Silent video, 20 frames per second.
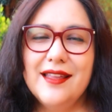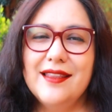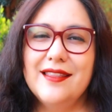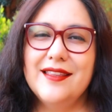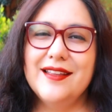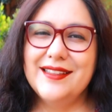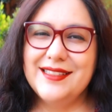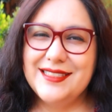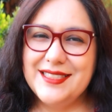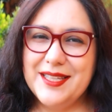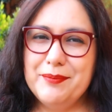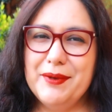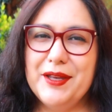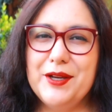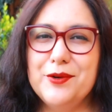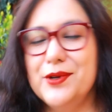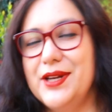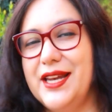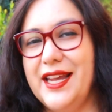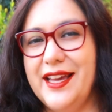The
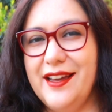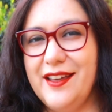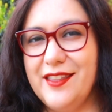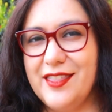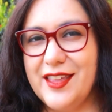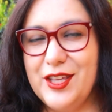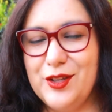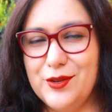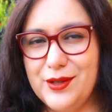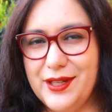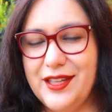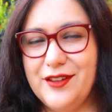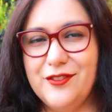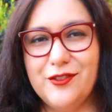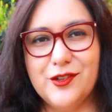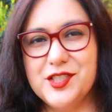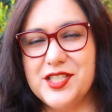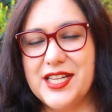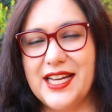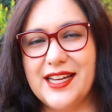typical length that you need
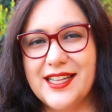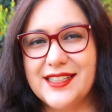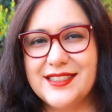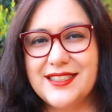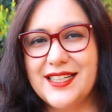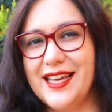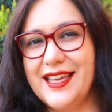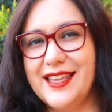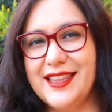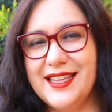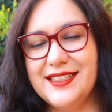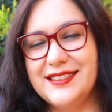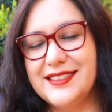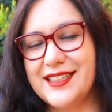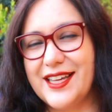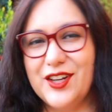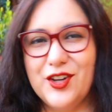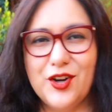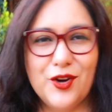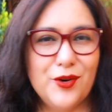for jackets like this
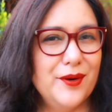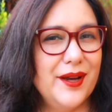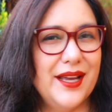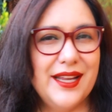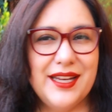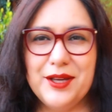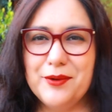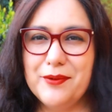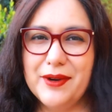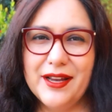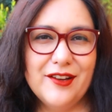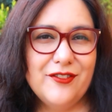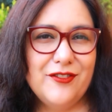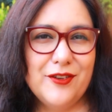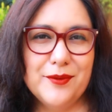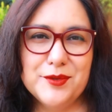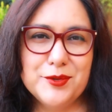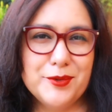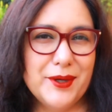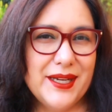can go anywhere
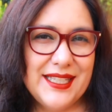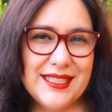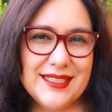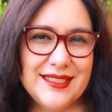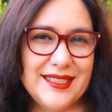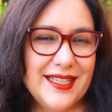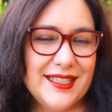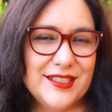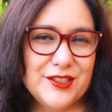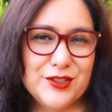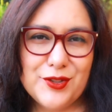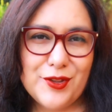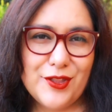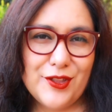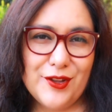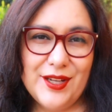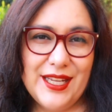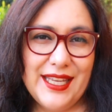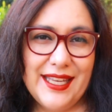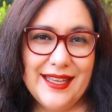from 26 to
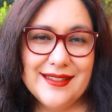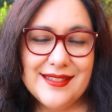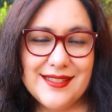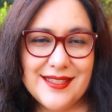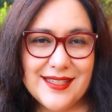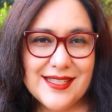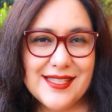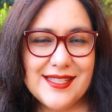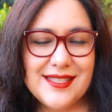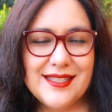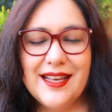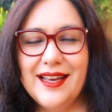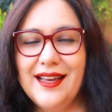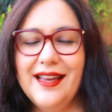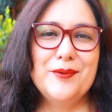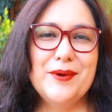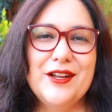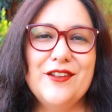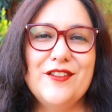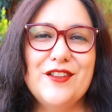30 inches.
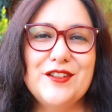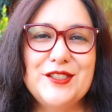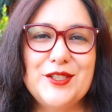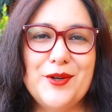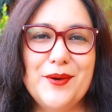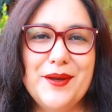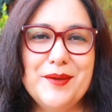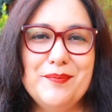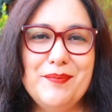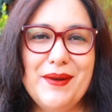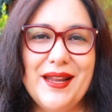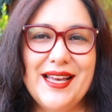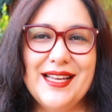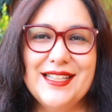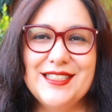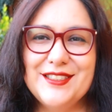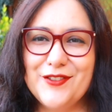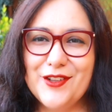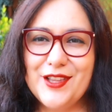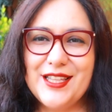One of the sewing
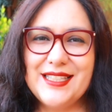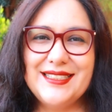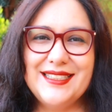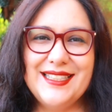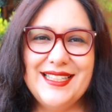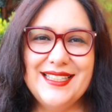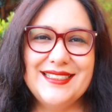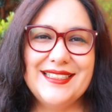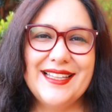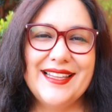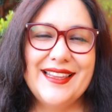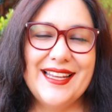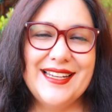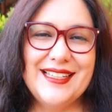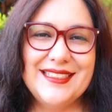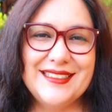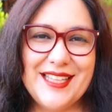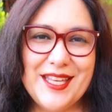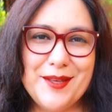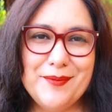plans for this season that
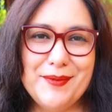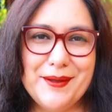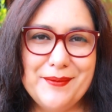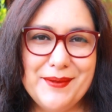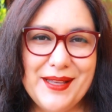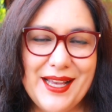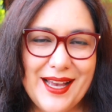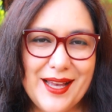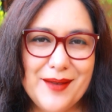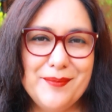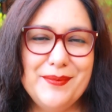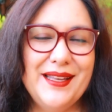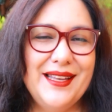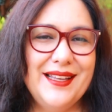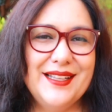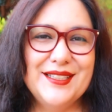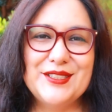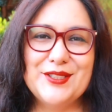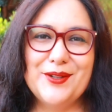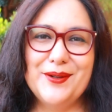is keeping me
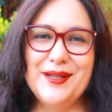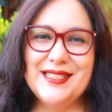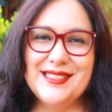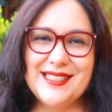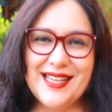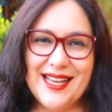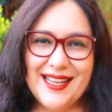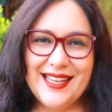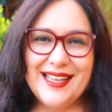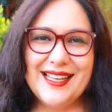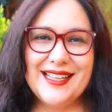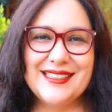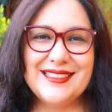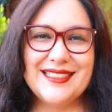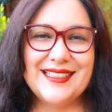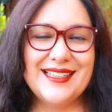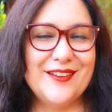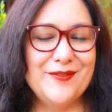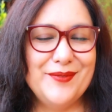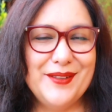happy is sewing jackets,
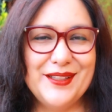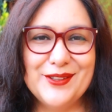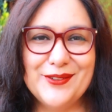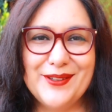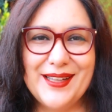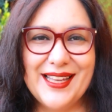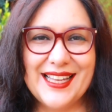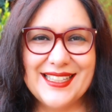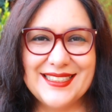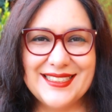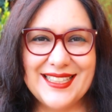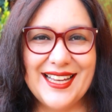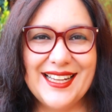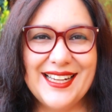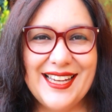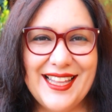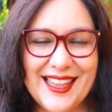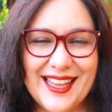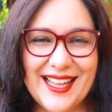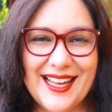and I've been doing
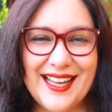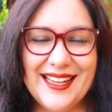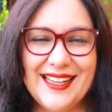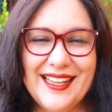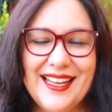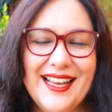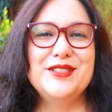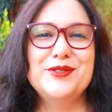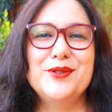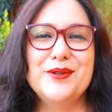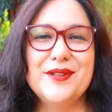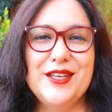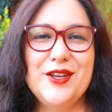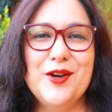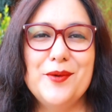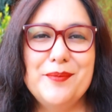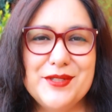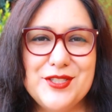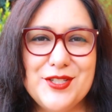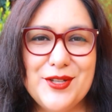exactly that. I took the
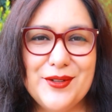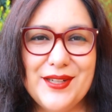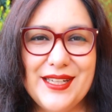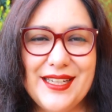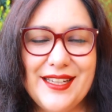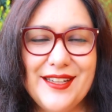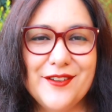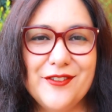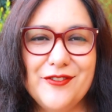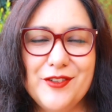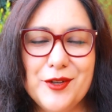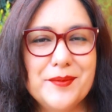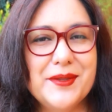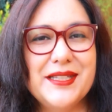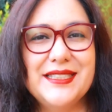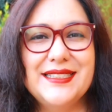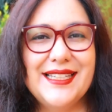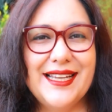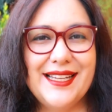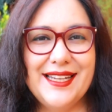opportunity to film
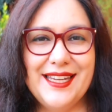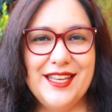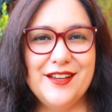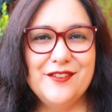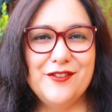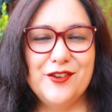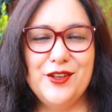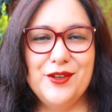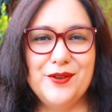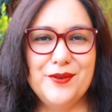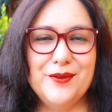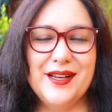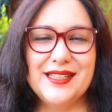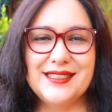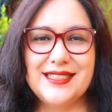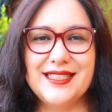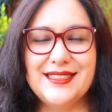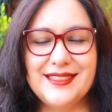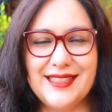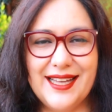this technique for you
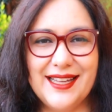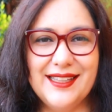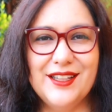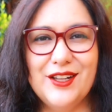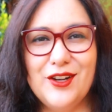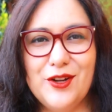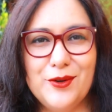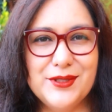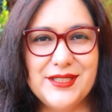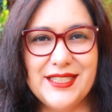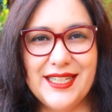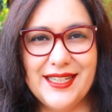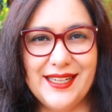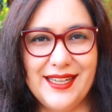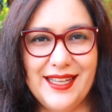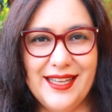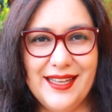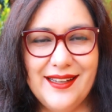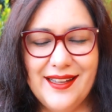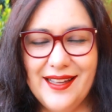as a standalone
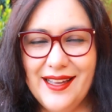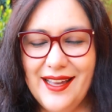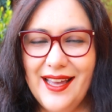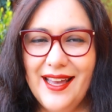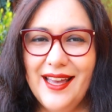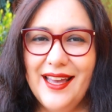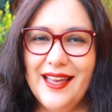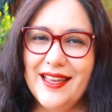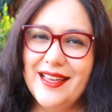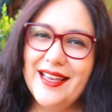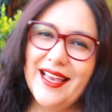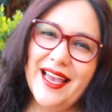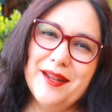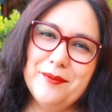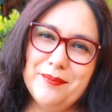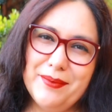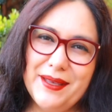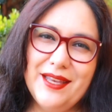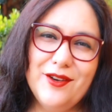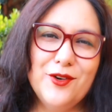technique. It
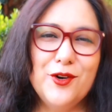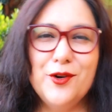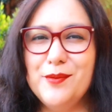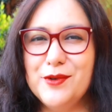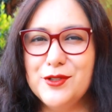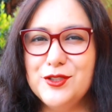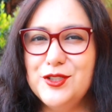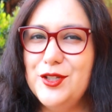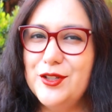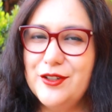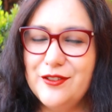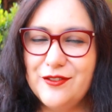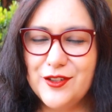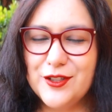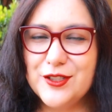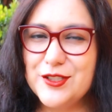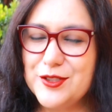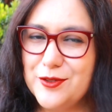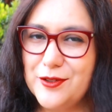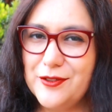can be almost
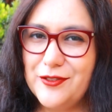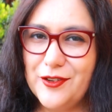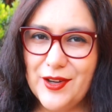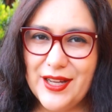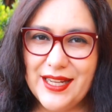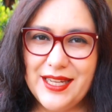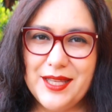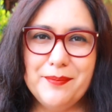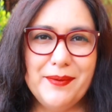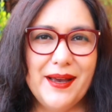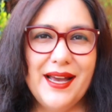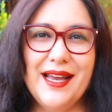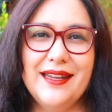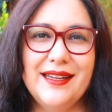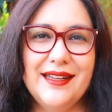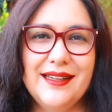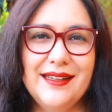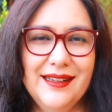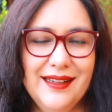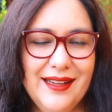universal for any
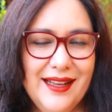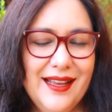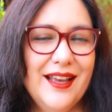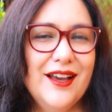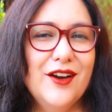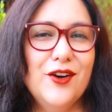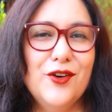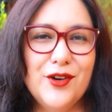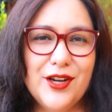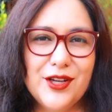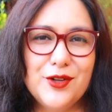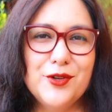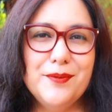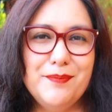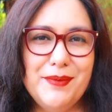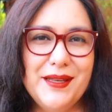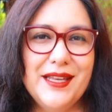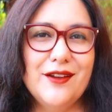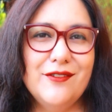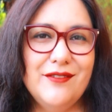pattern, or it could
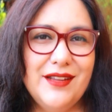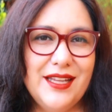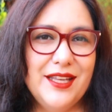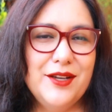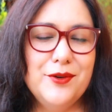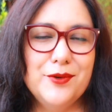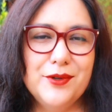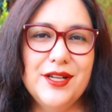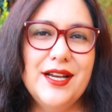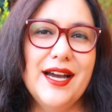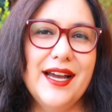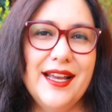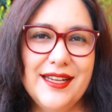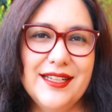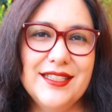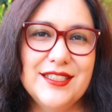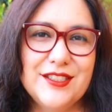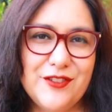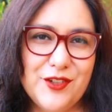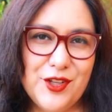be a really good
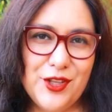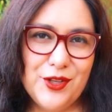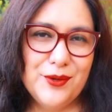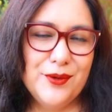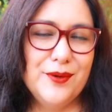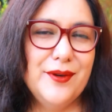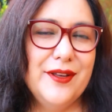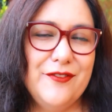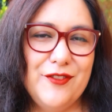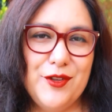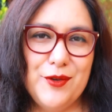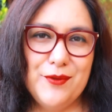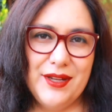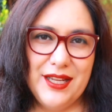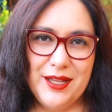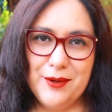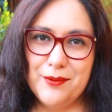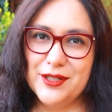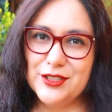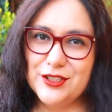guidance for you if you
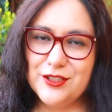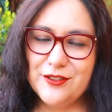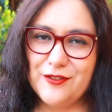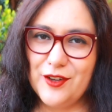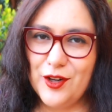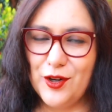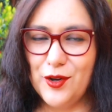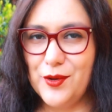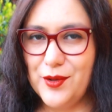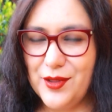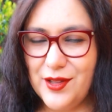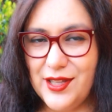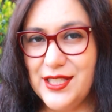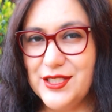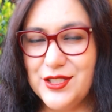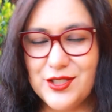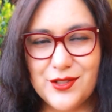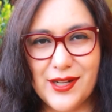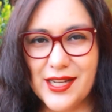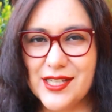really want to follow the
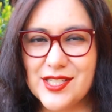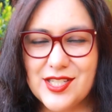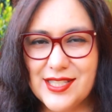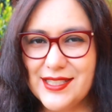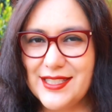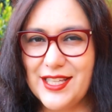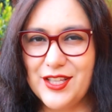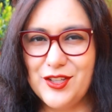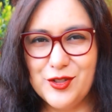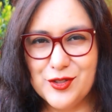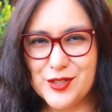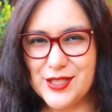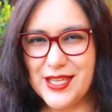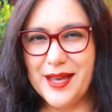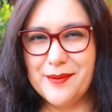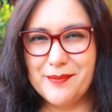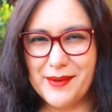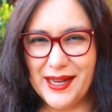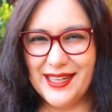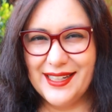instructions and you see
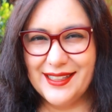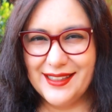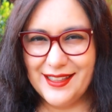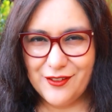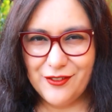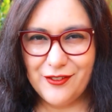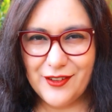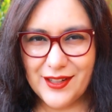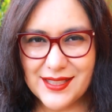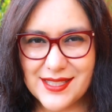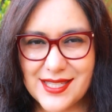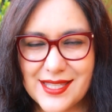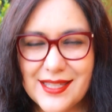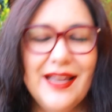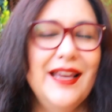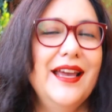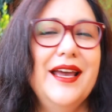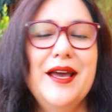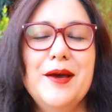a minor difference.